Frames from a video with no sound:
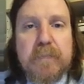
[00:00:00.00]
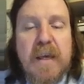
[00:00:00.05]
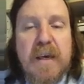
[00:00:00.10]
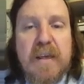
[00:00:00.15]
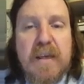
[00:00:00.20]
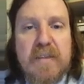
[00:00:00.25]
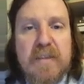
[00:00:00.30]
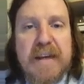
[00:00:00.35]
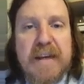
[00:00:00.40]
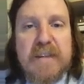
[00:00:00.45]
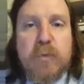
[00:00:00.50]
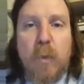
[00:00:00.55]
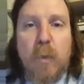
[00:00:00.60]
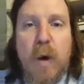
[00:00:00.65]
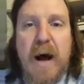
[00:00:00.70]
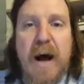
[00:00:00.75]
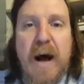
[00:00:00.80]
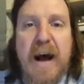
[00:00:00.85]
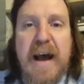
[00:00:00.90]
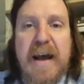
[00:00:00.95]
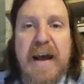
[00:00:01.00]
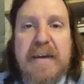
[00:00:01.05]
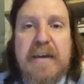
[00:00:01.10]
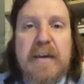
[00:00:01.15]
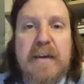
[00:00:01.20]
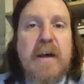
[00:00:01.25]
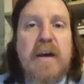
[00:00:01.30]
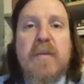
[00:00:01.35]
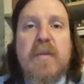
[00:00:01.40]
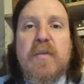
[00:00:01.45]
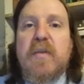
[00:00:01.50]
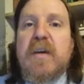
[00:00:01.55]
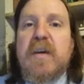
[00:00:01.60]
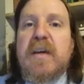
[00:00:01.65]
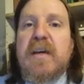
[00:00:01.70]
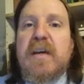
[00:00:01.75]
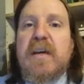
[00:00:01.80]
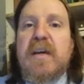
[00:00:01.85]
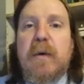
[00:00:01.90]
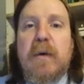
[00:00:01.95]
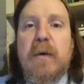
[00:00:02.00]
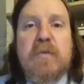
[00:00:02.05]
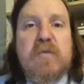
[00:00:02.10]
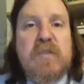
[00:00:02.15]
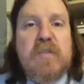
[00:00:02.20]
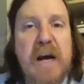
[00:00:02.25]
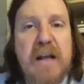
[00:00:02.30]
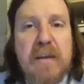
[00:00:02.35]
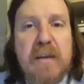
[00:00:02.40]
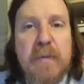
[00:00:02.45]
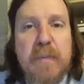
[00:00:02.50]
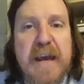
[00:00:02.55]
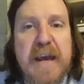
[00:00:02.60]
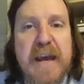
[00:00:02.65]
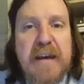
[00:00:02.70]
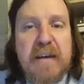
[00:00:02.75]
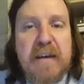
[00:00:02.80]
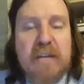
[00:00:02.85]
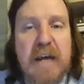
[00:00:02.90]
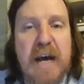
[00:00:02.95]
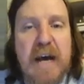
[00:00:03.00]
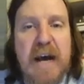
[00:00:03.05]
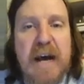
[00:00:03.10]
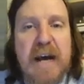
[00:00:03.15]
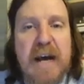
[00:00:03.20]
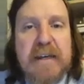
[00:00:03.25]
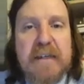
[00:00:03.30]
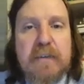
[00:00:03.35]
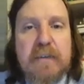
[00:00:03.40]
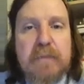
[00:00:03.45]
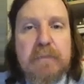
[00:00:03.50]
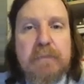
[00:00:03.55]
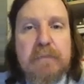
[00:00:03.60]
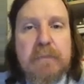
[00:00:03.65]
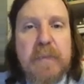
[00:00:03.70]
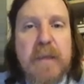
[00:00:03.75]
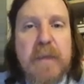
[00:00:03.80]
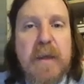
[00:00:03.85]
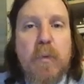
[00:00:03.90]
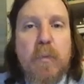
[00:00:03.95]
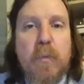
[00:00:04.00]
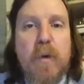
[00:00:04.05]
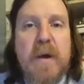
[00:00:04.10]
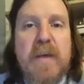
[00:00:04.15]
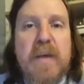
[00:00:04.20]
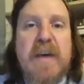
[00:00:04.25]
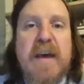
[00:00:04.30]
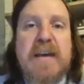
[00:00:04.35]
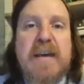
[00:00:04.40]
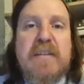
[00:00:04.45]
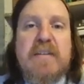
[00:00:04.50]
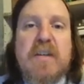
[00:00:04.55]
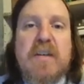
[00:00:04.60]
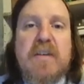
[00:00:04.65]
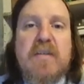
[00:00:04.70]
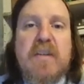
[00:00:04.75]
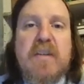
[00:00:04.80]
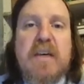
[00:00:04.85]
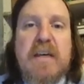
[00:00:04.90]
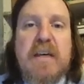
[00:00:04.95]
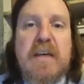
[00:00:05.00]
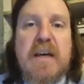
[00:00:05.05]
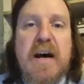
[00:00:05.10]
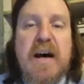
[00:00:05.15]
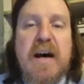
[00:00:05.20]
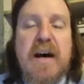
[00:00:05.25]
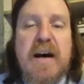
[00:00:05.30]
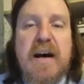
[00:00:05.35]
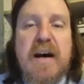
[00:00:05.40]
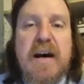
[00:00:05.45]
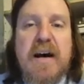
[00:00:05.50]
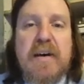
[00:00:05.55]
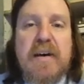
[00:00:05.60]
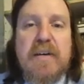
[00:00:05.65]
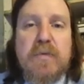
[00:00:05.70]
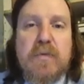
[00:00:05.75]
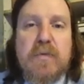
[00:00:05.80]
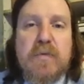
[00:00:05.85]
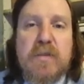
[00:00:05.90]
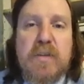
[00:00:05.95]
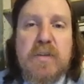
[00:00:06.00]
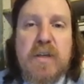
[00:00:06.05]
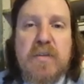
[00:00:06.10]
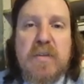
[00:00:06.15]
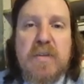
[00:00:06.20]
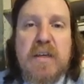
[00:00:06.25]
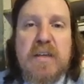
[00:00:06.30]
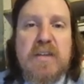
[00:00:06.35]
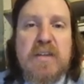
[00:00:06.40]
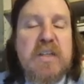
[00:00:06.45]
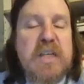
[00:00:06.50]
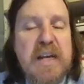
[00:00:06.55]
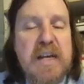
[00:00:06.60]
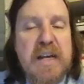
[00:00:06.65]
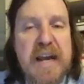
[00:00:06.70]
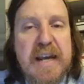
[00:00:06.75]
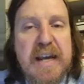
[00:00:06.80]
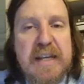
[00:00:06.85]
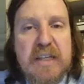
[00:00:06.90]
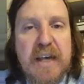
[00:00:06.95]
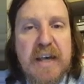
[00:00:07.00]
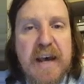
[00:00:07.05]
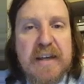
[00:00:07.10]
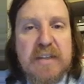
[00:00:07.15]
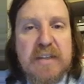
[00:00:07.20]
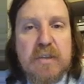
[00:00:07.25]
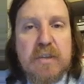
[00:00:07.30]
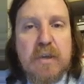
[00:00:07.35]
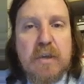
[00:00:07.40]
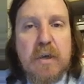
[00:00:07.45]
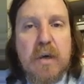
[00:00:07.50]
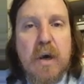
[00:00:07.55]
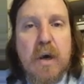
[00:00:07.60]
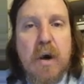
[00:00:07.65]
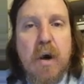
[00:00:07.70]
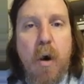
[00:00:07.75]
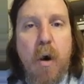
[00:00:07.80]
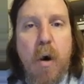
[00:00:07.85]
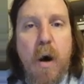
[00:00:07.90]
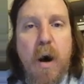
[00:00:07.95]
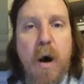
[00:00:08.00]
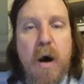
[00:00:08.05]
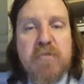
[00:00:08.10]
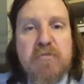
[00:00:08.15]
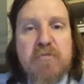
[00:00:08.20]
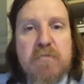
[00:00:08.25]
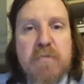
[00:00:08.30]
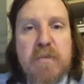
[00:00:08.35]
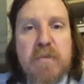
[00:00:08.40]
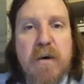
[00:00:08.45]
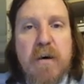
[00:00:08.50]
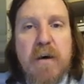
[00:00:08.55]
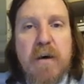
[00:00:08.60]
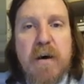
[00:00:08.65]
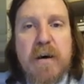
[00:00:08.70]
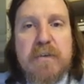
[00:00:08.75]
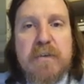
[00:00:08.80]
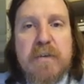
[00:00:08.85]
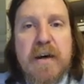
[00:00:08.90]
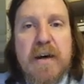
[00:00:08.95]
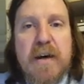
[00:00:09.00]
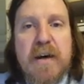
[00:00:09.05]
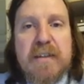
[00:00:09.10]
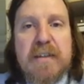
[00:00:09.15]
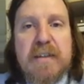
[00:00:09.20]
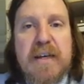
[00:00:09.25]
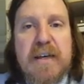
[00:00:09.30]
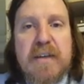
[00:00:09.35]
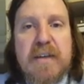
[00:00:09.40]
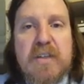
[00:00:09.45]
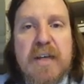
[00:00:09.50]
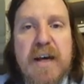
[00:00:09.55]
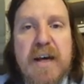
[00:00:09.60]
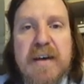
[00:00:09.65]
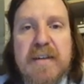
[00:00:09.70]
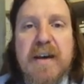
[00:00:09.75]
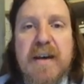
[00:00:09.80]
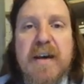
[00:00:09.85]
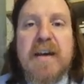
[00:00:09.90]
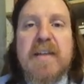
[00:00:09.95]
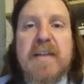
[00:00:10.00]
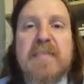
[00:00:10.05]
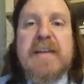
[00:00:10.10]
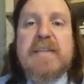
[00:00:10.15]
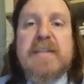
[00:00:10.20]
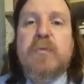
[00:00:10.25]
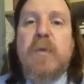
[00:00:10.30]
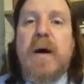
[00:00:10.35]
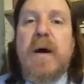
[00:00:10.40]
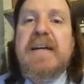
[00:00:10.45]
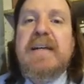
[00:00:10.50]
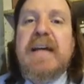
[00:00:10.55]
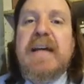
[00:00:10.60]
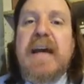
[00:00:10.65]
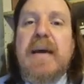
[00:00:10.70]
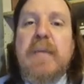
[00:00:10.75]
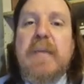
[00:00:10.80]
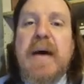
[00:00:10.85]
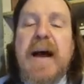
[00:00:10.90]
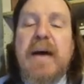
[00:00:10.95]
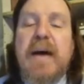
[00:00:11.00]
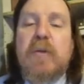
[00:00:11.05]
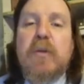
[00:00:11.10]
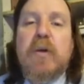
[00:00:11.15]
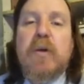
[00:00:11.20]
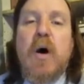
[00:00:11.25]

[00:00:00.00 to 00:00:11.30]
That's why the Ptolemaic line, when they did the DNA test on King Tut, that's why he came back with the